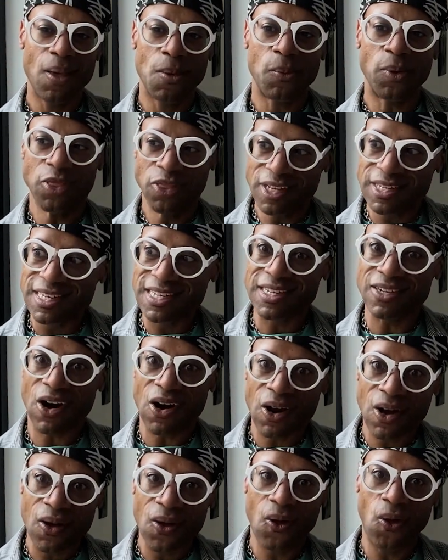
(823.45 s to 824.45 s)
But this is
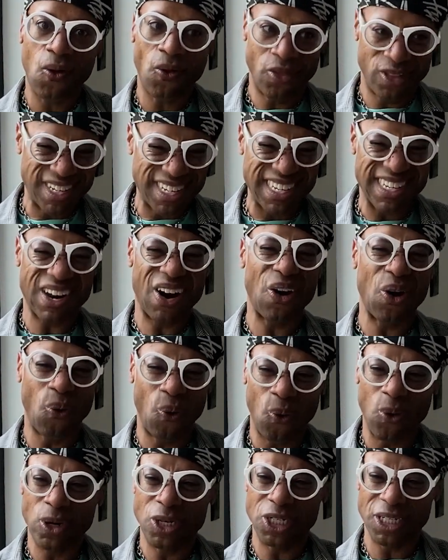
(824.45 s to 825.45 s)
our cult. This is our
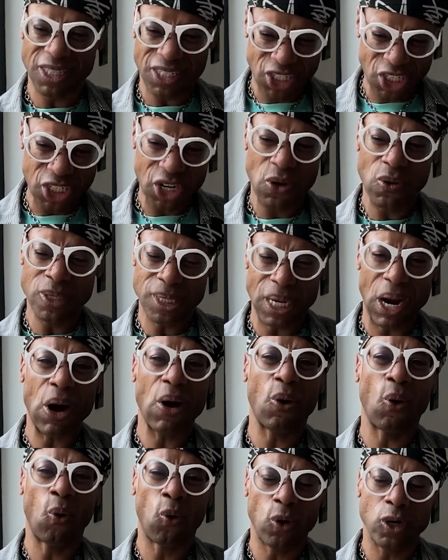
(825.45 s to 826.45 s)
orgy. The show is
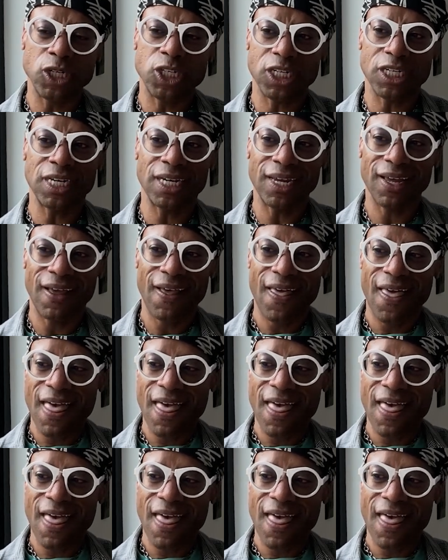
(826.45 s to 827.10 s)
our orgy.